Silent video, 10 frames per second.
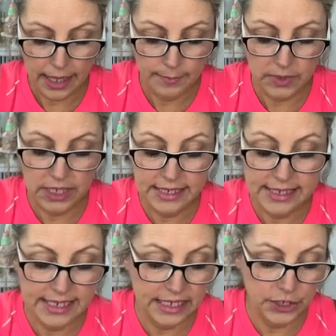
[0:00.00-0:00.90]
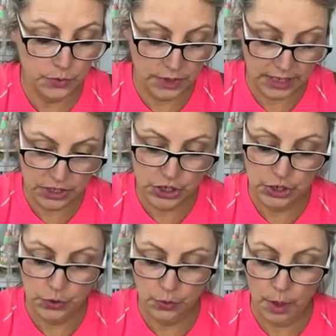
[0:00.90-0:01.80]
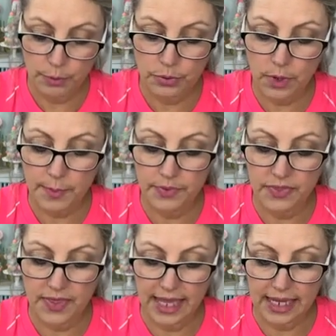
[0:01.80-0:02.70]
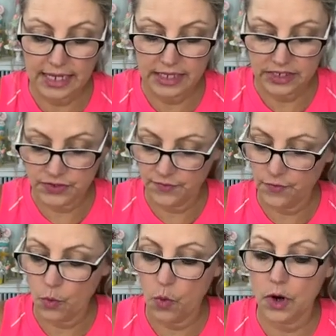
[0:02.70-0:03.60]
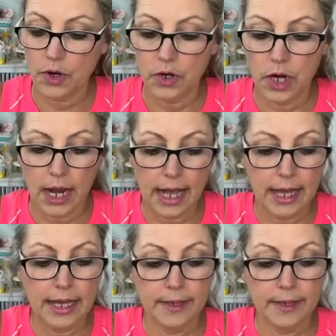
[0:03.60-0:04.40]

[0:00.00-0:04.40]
I'm continuing to prep things for